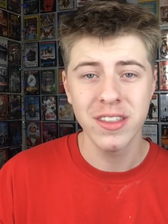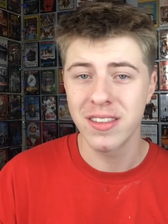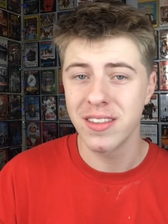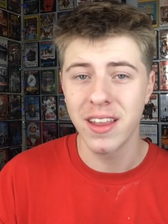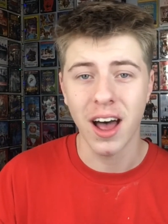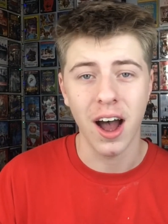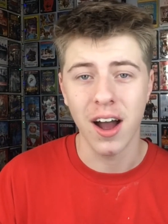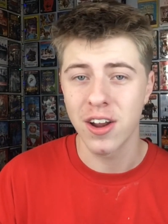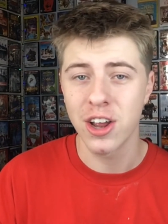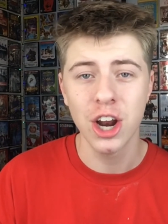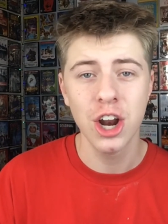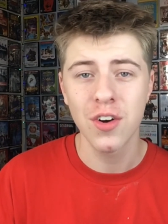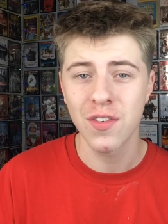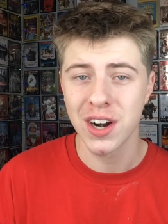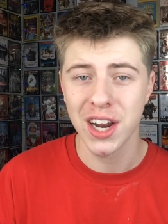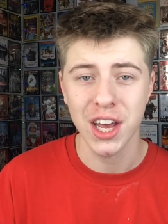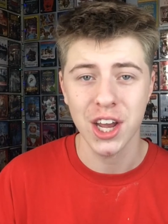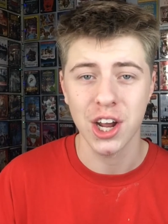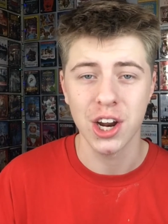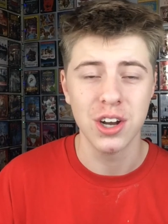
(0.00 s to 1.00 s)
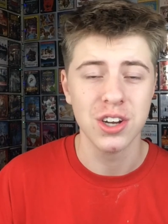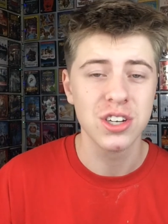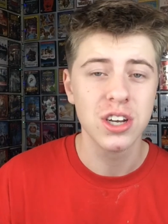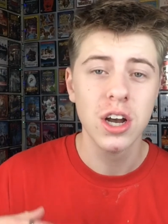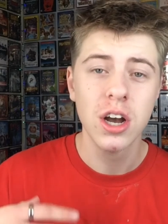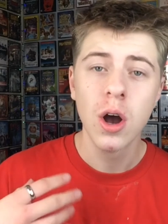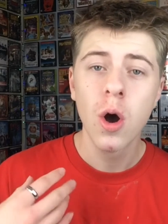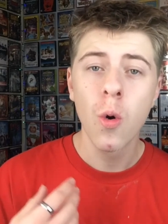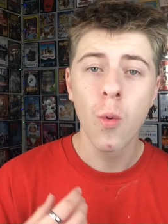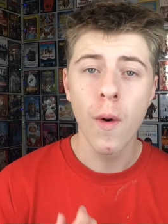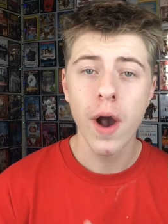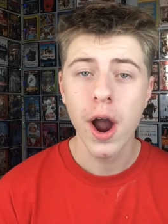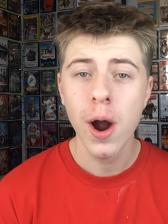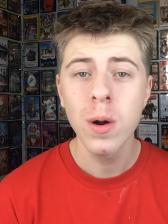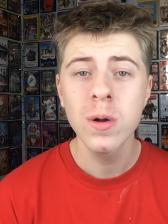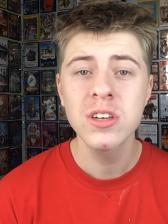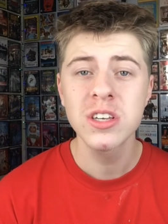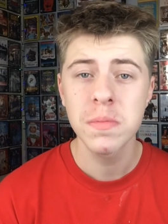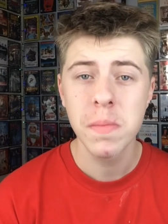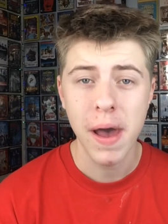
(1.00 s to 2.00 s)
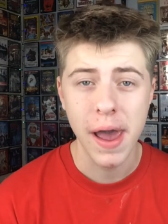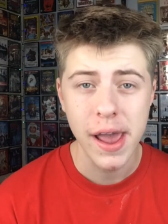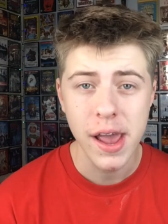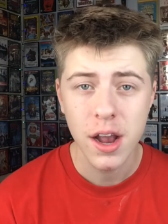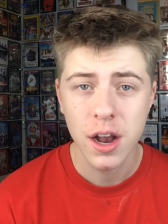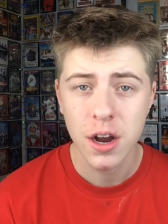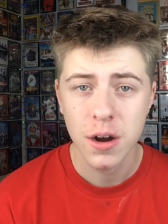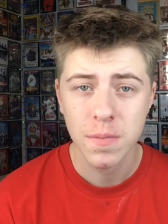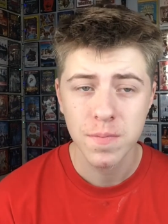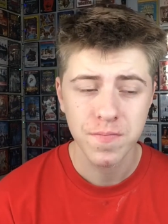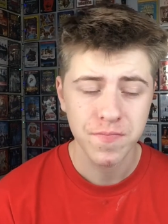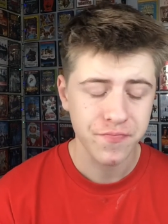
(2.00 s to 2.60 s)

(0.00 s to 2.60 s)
No, you look ridiculous. We're going to make